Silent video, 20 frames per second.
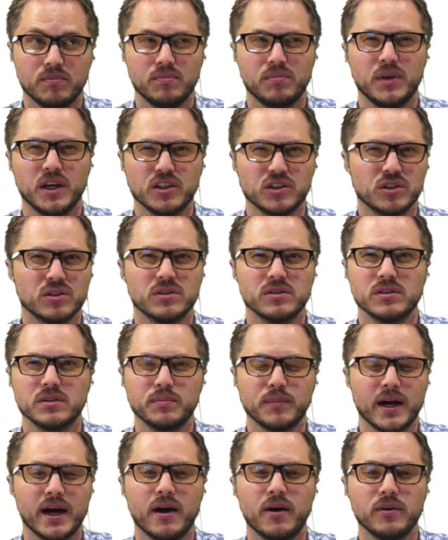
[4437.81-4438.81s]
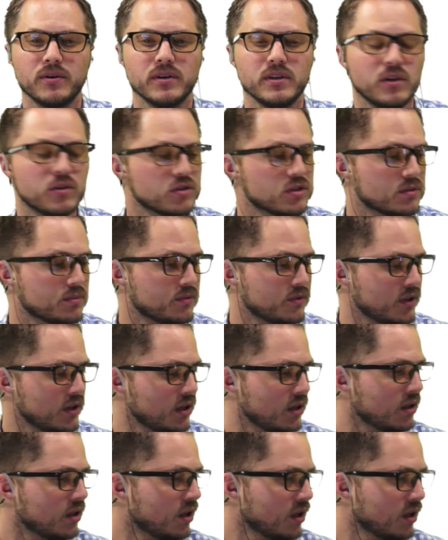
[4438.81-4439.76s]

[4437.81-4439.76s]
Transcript: pictures about some of the,